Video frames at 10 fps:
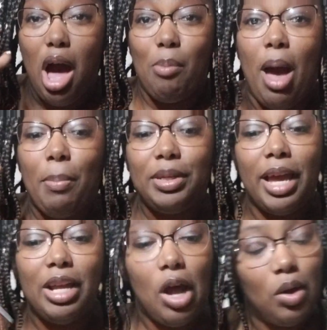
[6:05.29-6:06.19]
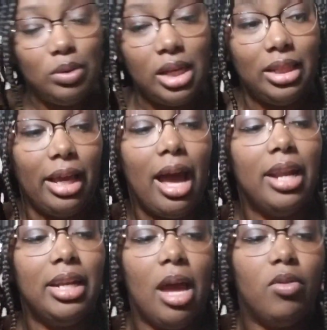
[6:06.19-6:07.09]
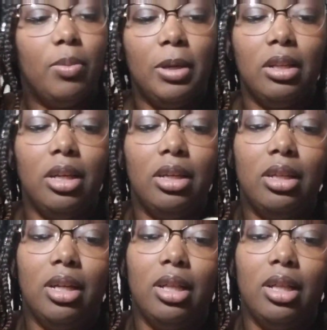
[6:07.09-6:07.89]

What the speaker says: all my potatoes. And like, I didn't have to peel it.